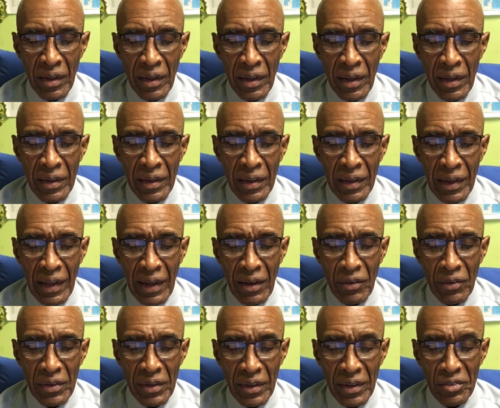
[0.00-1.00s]
and
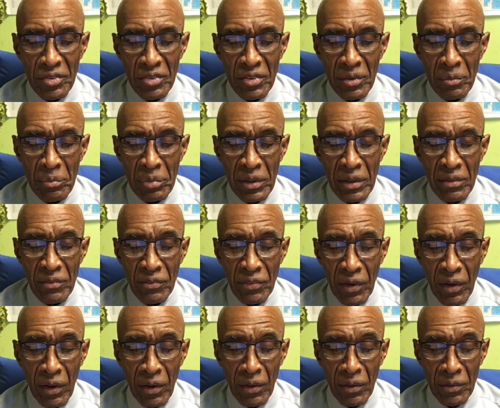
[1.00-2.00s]
allowing us to be
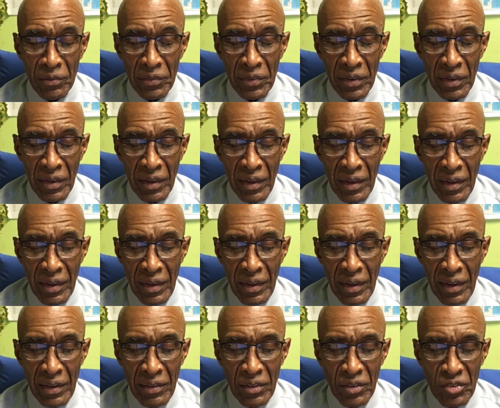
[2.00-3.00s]
involved
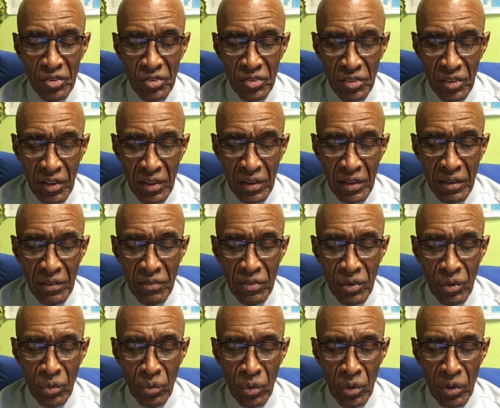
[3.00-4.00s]
in the study of
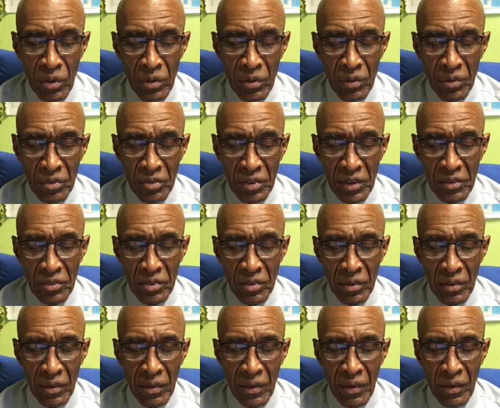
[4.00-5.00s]
Your Word on such an
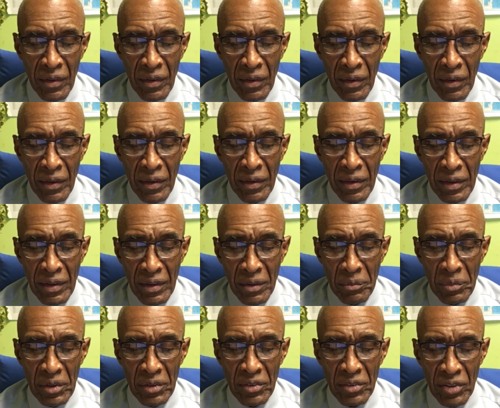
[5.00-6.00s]

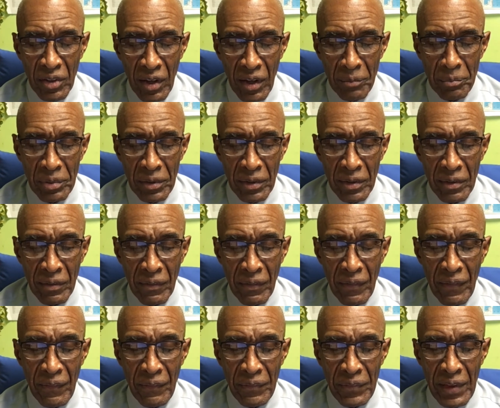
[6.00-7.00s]
intimate topic
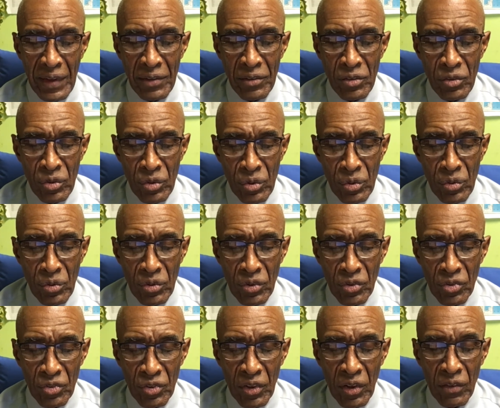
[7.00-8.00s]
that You
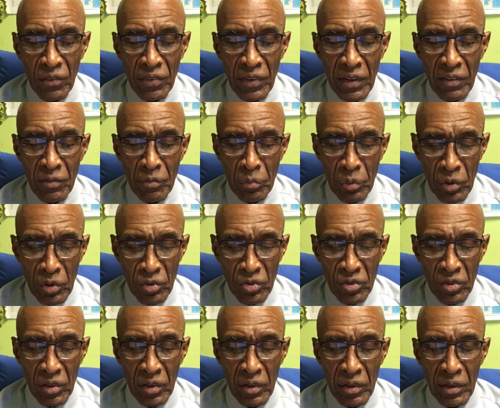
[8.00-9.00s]
Yourself have
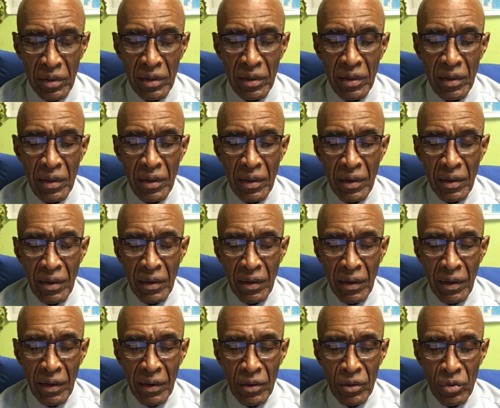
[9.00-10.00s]
personally
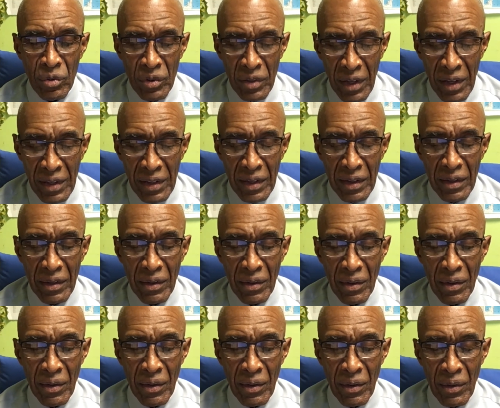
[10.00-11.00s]
created,
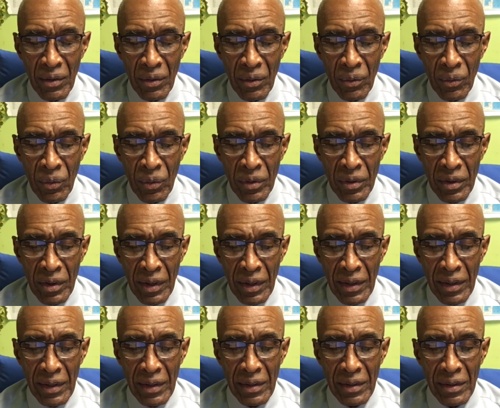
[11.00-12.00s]

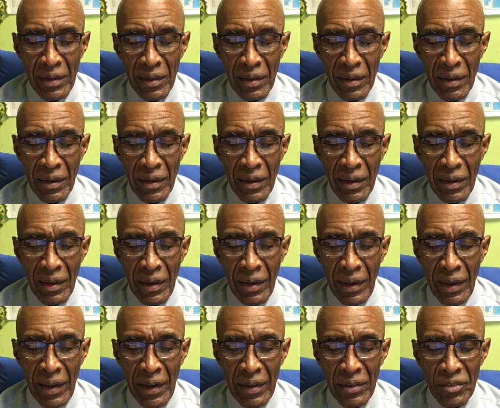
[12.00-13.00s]
ordained,
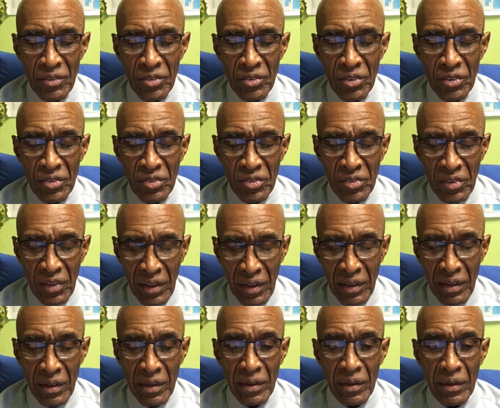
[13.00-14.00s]
and
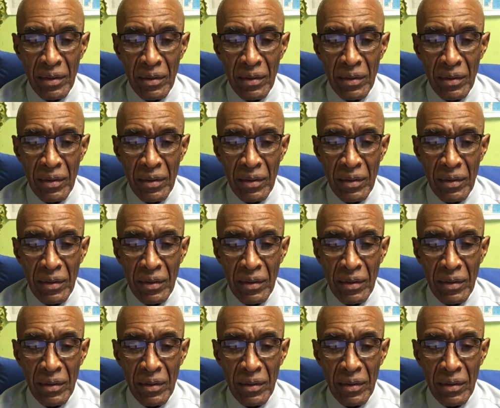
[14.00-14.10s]
sustained.